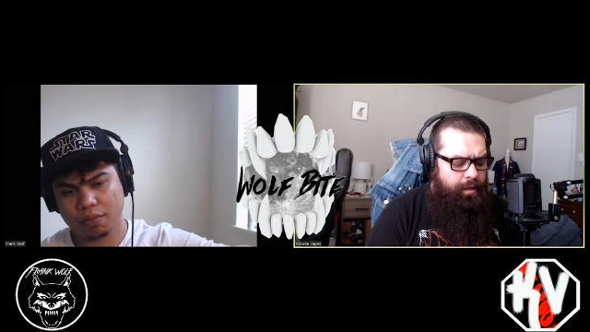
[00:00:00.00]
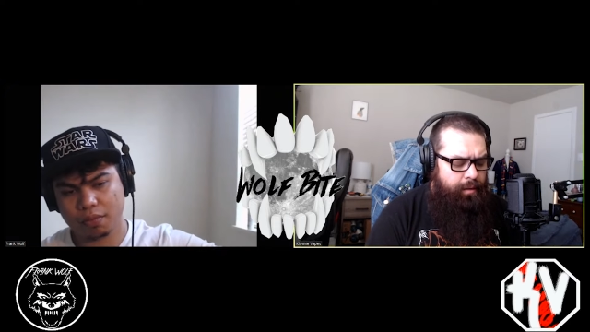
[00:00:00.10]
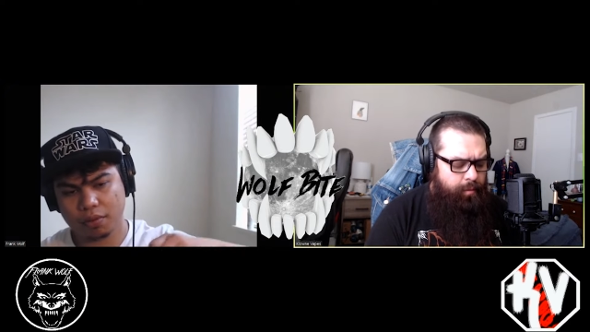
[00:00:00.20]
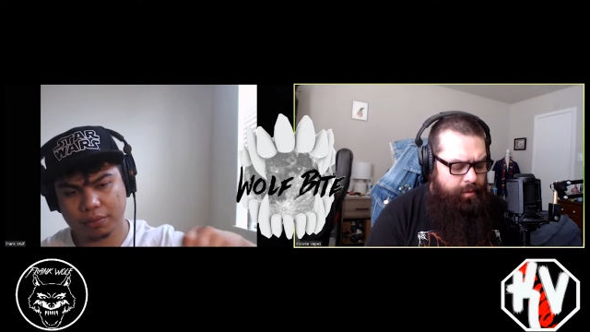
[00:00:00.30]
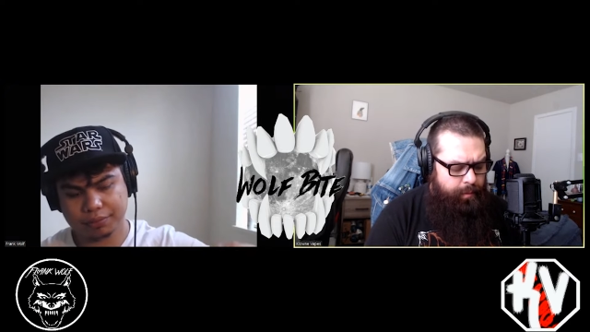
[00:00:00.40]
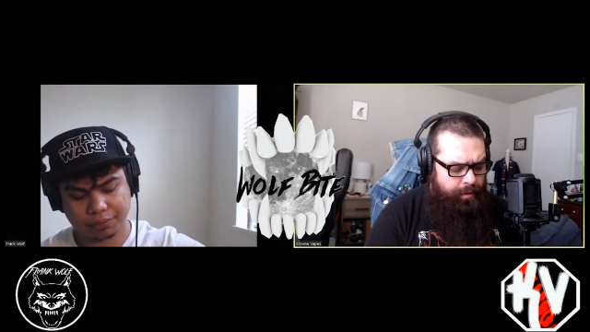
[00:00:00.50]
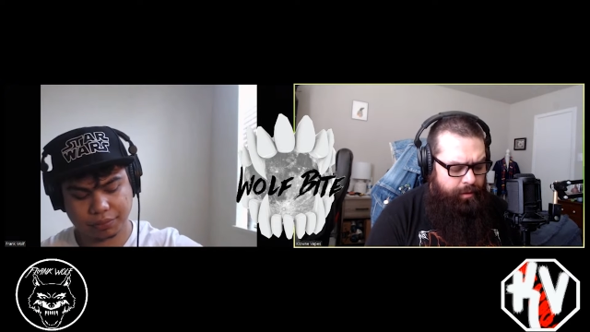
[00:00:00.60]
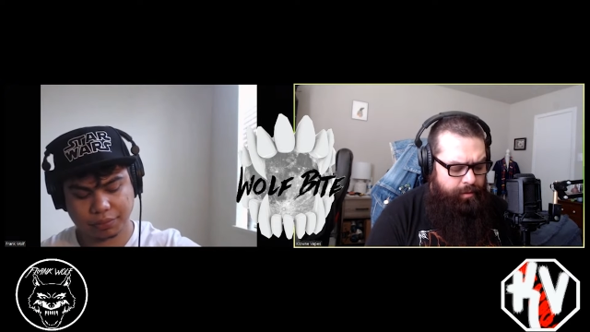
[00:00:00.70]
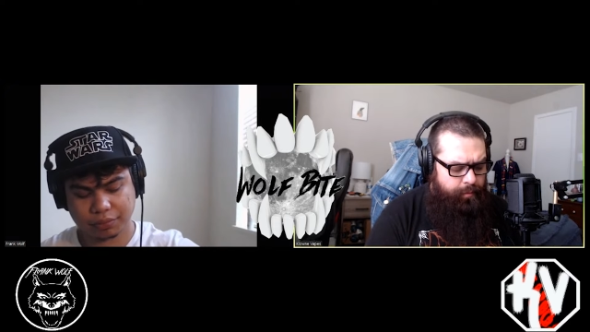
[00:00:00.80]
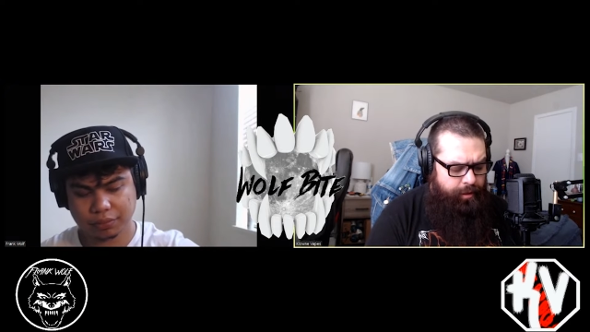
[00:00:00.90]
Speaker 1: what's one of
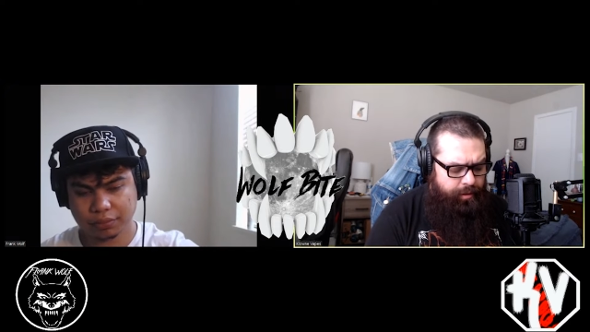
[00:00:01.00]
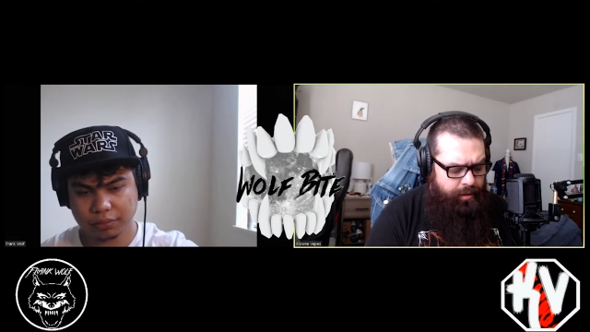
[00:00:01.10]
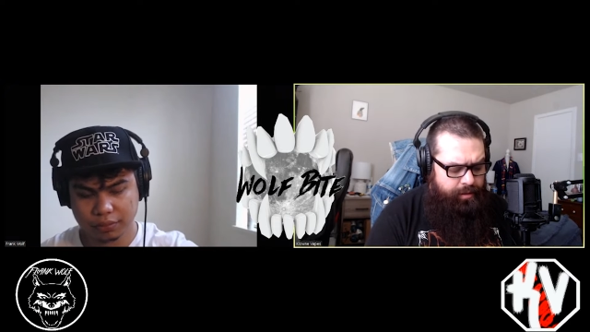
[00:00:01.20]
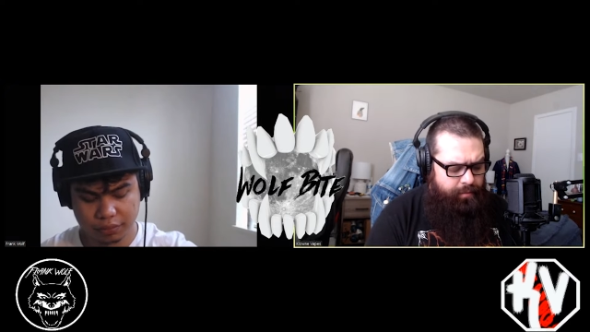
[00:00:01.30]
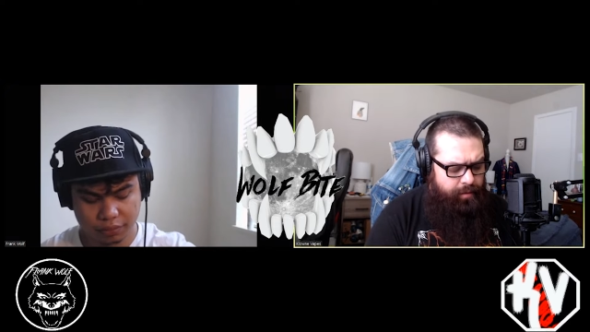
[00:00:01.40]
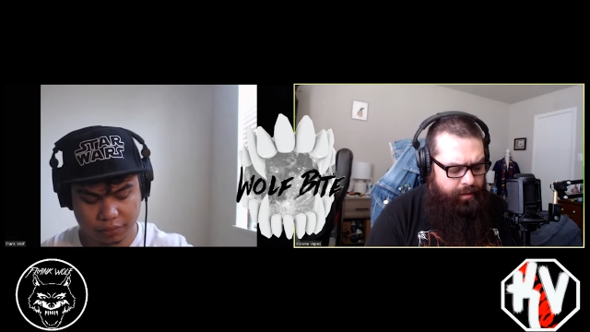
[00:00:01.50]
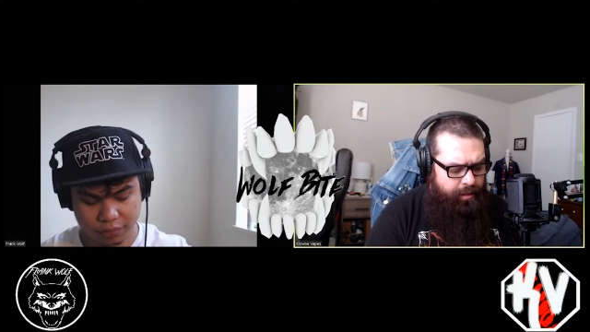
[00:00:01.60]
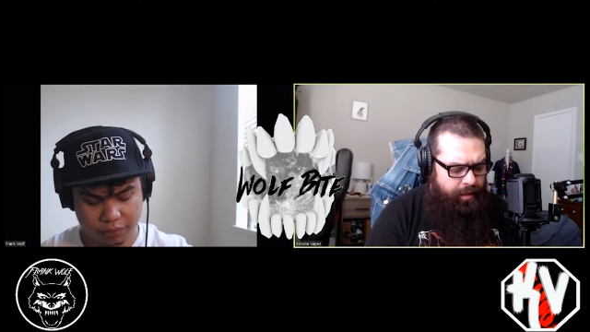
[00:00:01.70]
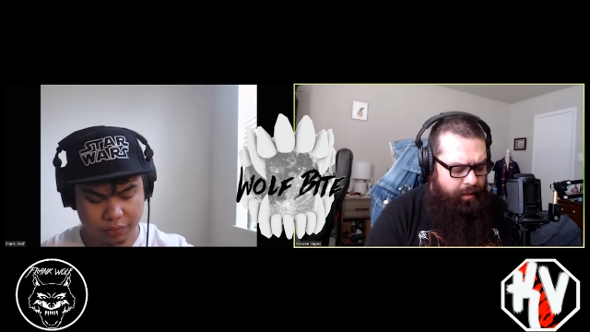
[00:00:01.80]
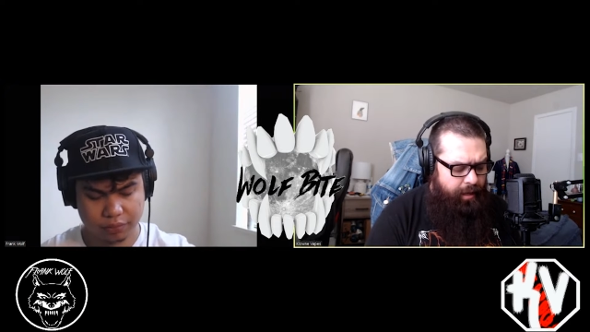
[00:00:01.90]
those weird things of like,
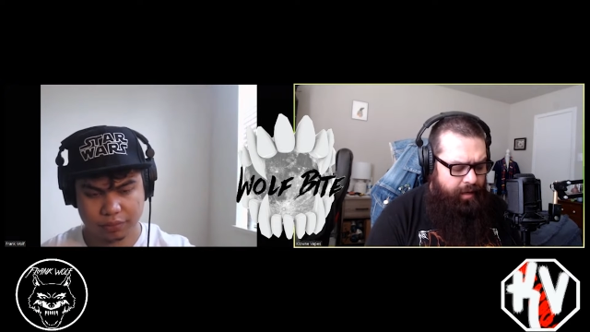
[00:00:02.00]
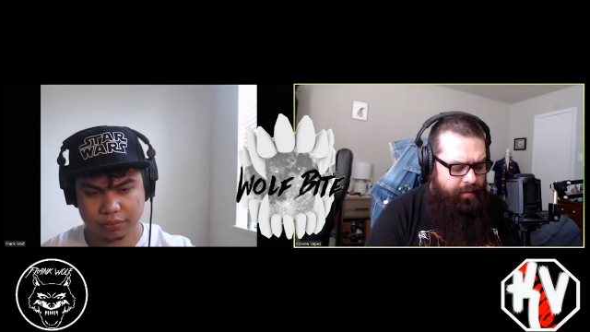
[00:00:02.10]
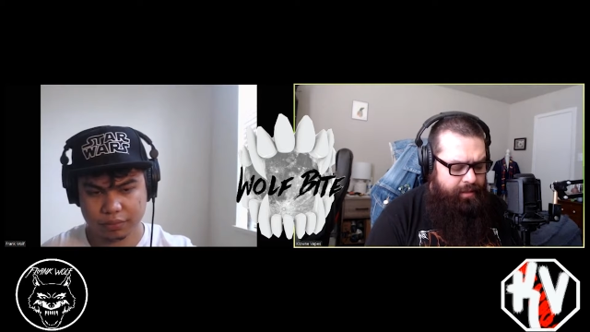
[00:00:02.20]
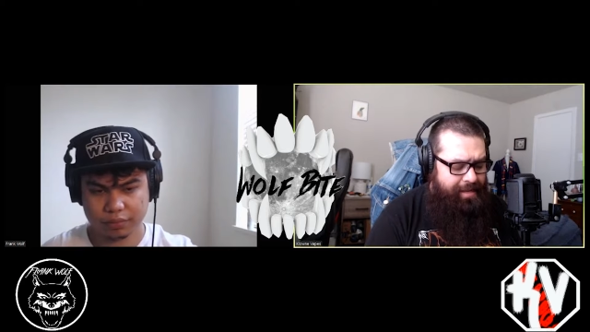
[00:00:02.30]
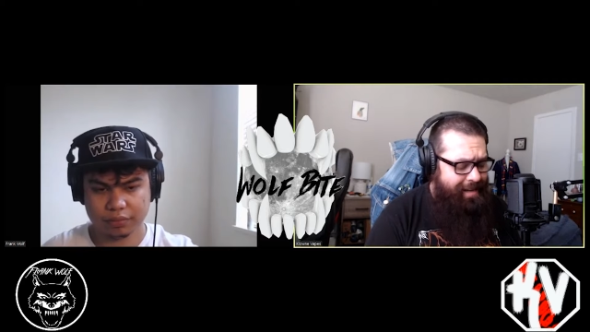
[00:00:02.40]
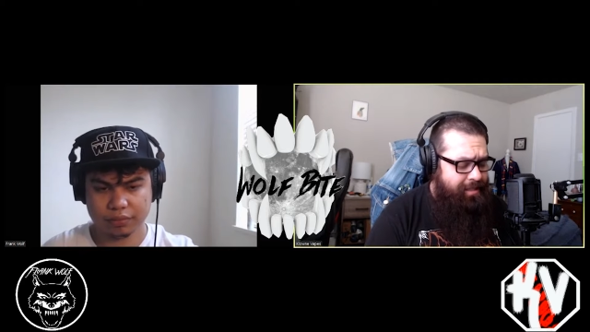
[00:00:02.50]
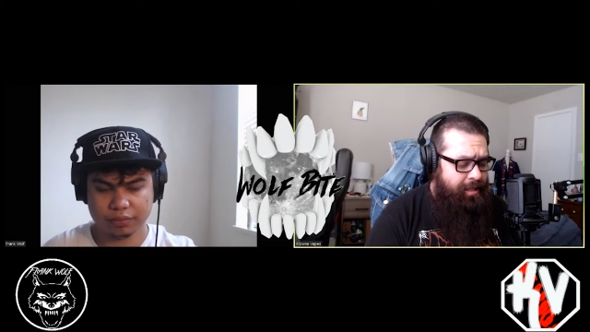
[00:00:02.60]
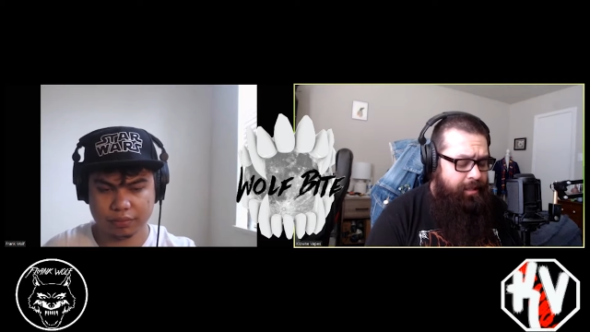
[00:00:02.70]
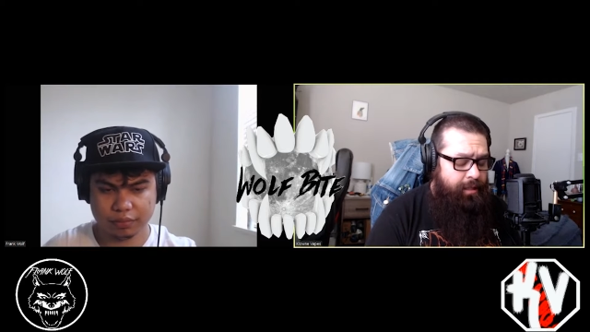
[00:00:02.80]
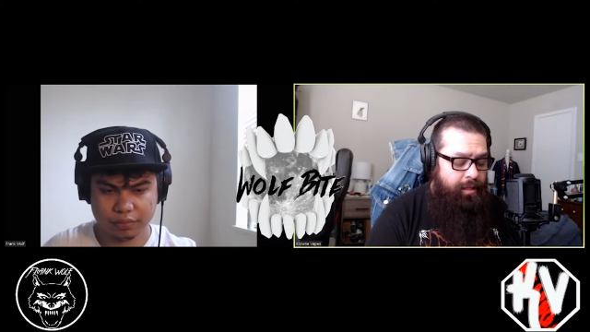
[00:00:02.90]
yeah, they have a tax
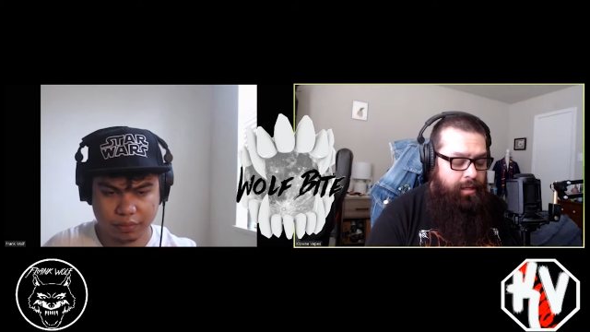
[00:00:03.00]
on it,